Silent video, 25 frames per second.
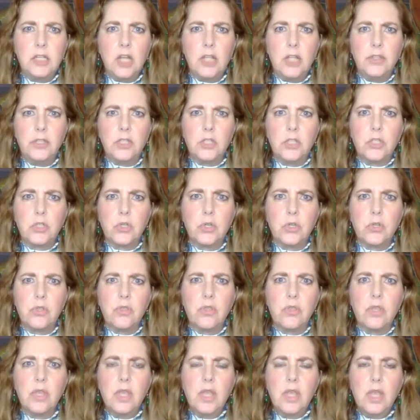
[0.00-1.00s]
this earth.
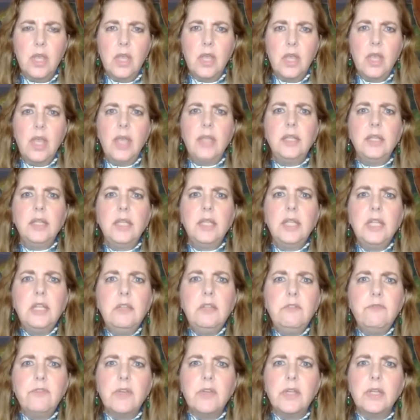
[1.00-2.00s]
And
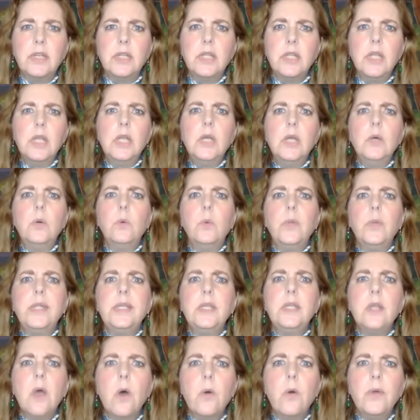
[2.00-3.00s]
even we
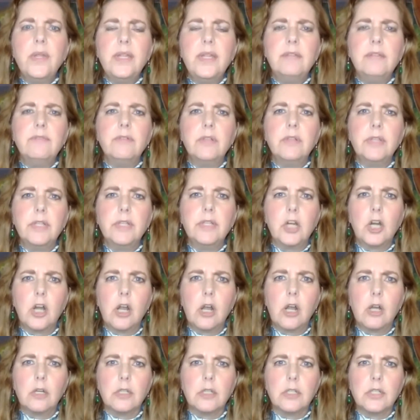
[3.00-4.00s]
know evil in our
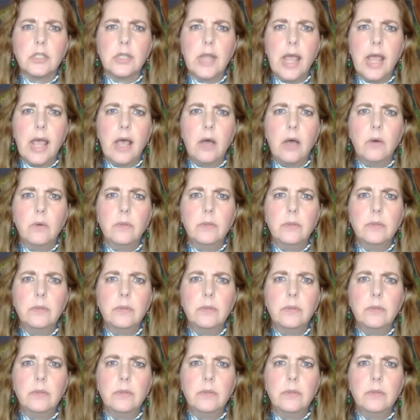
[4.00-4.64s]
hearts now.